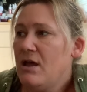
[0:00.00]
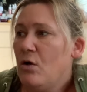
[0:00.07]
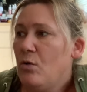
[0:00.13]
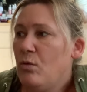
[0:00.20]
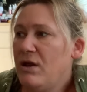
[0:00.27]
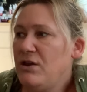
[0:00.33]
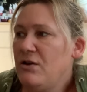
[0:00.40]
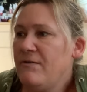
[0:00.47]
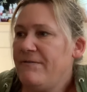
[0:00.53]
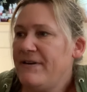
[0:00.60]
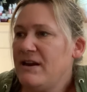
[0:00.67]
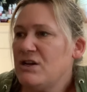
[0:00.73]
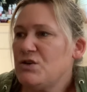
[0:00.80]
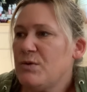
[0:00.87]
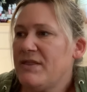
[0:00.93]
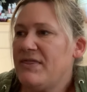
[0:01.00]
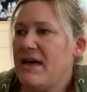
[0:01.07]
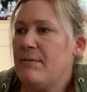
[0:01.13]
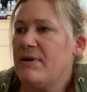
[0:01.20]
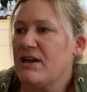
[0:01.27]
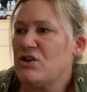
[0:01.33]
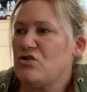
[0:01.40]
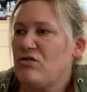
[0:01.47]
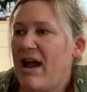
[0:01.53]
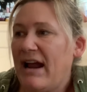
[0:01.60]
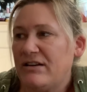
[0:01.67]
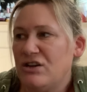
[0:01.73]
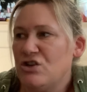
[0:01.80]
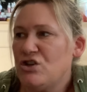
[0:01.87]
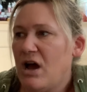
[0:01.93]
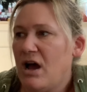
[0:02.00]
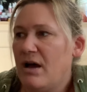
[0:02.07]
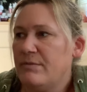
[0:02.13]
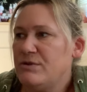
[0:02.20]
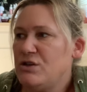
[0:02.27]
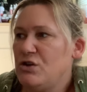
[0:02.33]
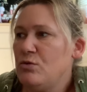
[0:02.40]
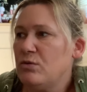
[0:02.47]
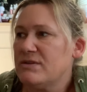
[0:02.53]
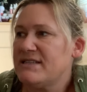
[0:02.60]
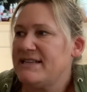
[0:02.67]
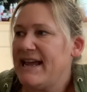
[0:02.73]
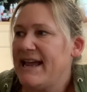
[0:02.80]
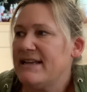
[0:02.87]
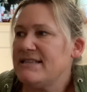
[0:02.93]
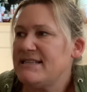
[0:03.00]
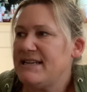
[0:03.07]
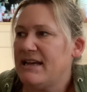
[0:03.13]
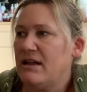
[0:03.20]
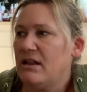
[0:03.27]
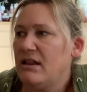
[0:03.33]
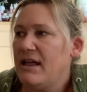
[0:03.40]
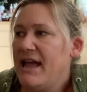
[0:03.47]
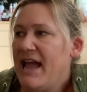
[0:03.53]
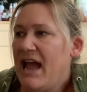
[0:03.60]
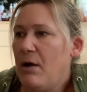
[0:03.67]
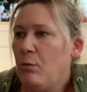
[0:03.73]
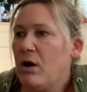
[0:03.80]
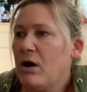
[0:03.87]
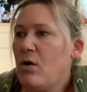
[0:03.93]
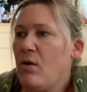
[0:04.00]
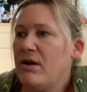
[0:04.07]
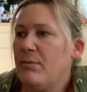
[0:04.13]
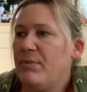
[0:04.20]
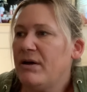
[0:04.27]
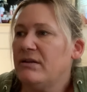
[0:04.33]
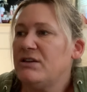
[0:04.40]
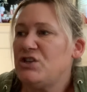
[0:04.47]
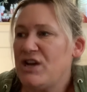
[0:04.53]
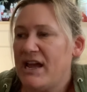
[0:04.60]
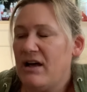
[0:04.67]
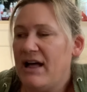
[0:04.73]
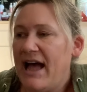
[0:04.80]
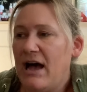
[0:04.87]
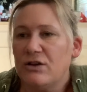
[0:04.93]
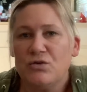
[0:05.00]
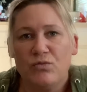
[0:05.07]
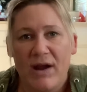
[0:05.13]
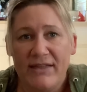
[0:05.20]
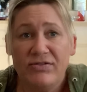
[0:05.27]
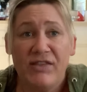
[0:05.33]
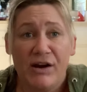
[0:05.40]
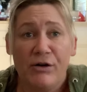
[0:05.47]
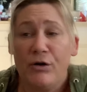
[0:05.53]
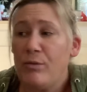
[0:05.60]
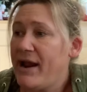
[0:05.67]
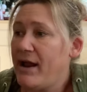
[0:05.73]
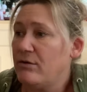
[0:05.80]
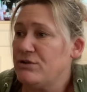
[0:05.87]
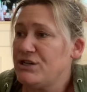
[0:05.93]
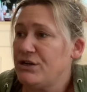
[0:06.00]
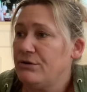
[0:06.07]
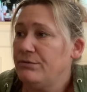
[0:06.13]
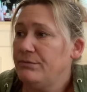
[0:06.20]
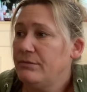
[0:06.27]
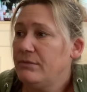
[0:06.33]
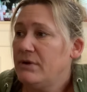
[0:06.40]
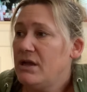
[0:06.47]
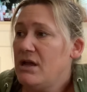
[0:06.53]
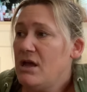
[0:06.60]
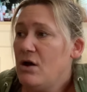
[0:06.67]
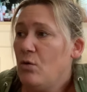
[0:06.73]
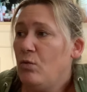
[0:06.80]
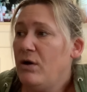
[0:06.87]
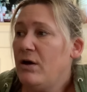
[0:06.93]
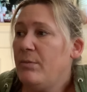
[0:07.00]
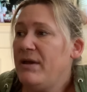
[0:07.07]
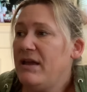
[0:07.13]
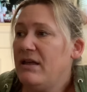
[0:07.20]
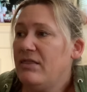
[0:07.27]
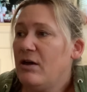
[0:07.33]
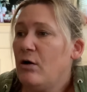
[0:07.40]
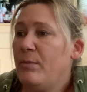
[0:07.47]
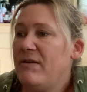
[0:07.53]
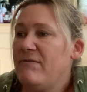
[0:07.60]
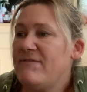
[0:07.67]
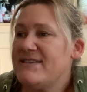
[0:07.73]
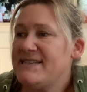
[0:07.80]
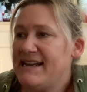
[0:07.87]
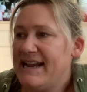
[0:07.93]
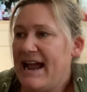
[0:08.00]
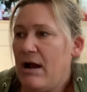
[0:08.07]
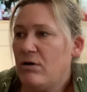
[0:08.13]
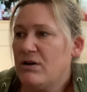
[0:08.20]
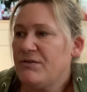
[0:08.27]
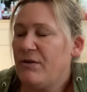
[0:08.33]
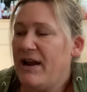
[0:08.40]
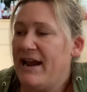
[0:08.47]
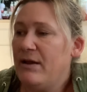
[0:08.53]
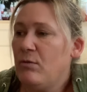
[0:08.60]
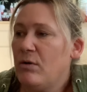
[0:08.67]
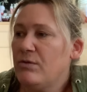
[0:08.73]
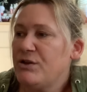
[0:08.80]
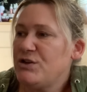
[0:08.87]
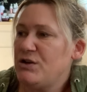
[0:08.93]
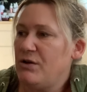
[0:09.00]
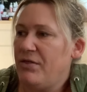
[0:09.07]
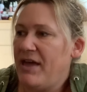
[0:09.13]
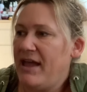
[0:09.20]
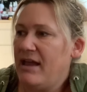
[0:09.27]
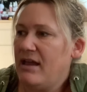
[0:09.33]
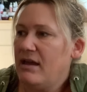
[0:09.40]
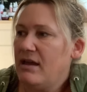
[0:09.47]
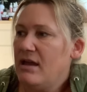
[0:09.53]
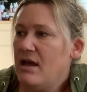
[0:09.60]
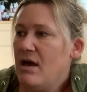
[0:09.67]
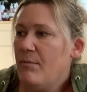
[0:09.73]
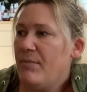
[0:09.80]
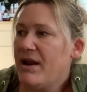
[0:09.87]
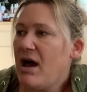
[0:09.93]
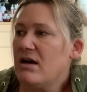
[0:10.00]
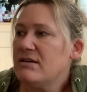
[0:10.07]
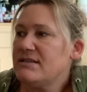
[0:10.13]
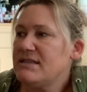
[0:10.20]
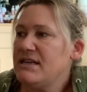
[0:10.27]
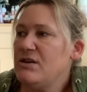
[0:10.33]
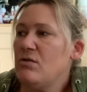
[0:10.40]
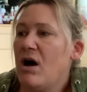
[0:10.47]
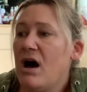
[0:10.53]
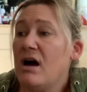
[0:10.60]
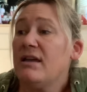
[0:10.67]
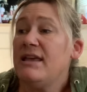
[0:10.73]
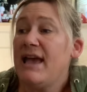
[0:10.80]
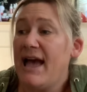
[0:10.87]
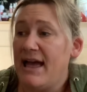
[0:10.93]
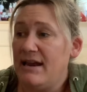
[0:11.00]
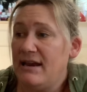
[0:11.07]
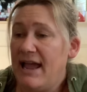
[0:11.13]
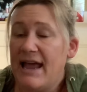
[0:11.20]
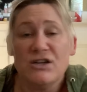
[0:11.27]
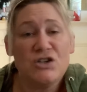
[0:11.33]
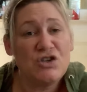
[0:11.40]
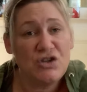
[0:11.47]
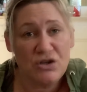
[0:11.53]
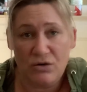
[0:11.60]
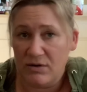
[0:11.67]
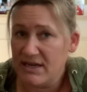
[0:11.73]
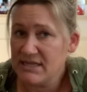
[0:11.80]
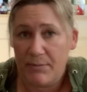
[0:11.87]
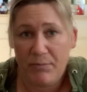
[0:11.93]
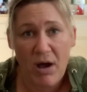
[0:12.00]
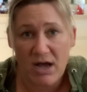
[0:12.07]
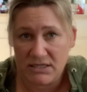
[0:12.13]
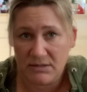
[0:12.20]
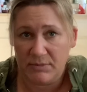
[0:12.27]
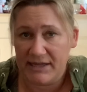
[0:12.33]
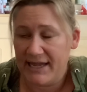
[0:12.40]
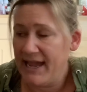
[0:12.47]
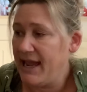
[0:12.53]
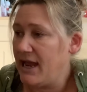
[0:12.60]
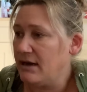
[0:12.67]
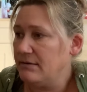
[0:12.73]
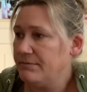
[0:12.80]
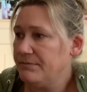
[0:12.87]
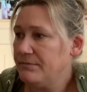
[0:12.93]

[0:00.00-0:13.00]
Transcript: When you finish with them extracted jobs, you will stand still and we're going to build a jailhouse right there around you. We'll be, there'll be visiting hours for anyone with a toothache, but I'll see you hung yet and as soon as I possibly can.